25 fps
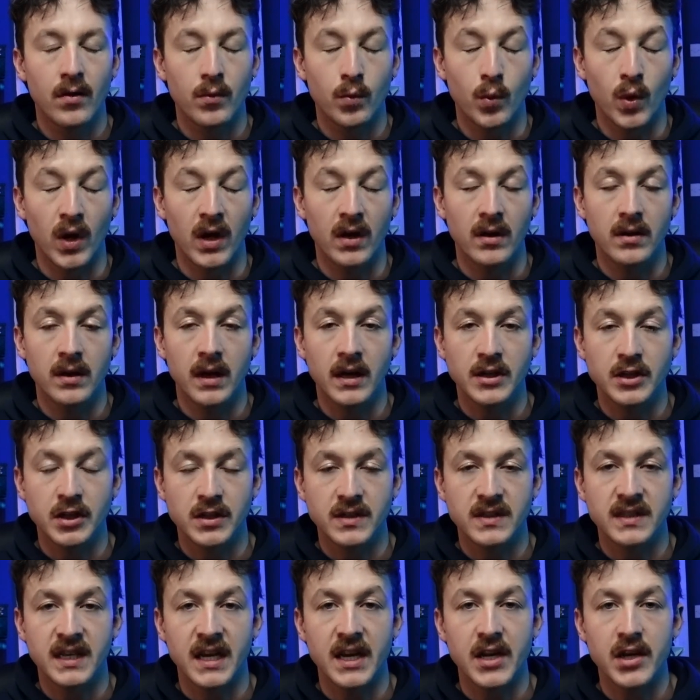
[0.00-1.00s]
well, I
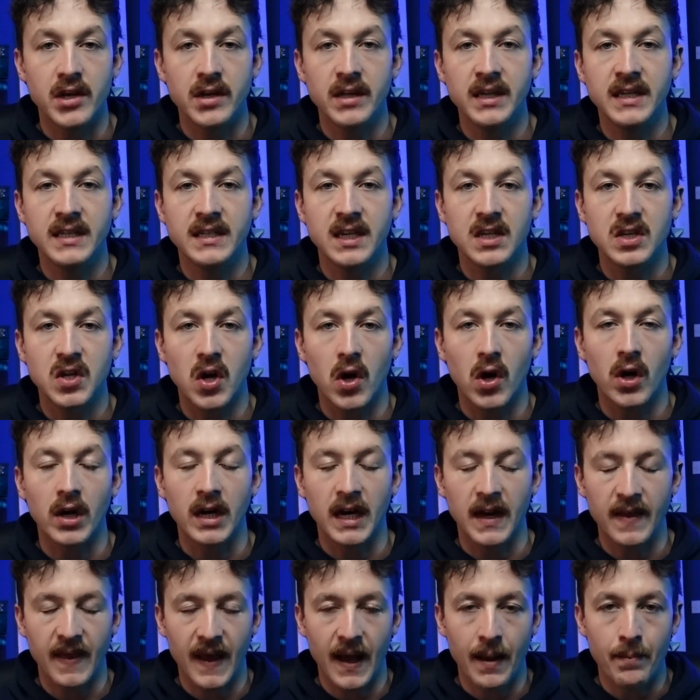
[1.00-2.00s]
should say you need to
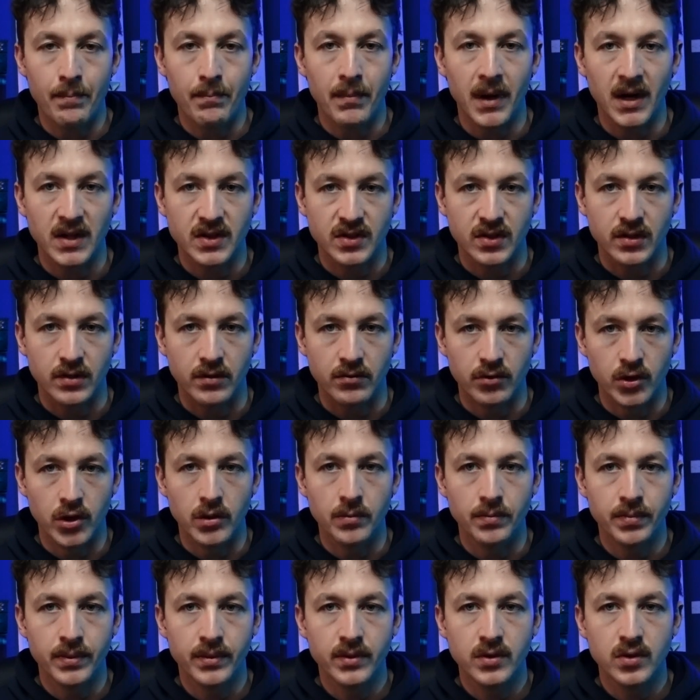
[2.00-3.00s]
target that muscle
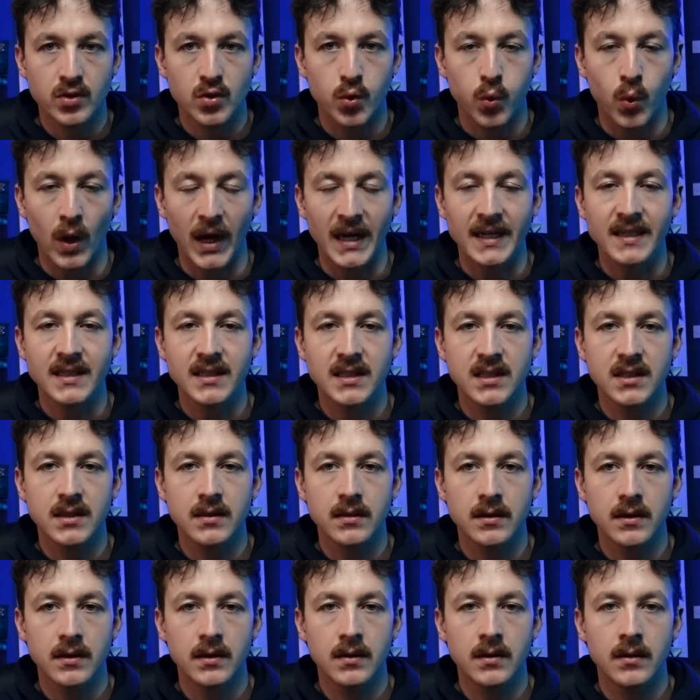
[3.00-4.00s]
group
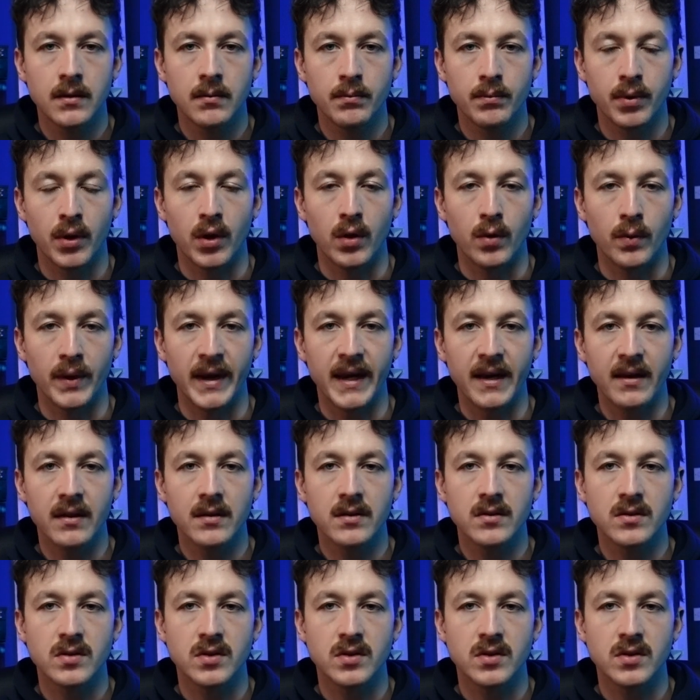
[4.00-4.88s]
twice per week.